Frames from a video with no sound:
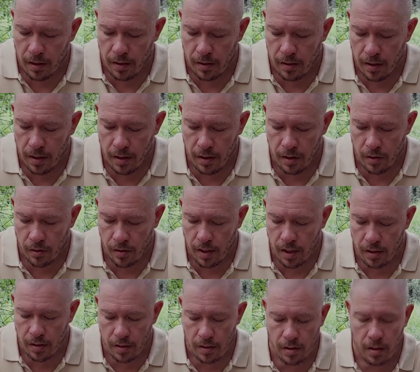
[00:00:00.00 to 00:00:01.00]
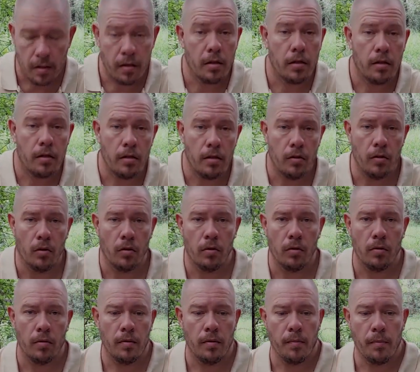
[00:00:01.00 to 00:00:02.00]
Then you get
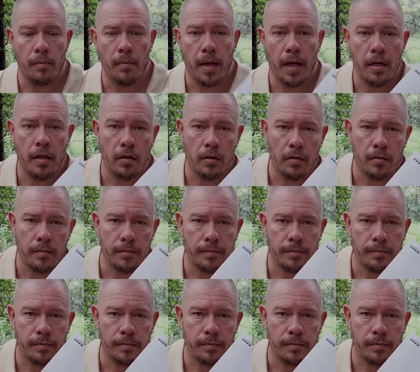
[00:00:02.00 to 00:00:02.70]
your manual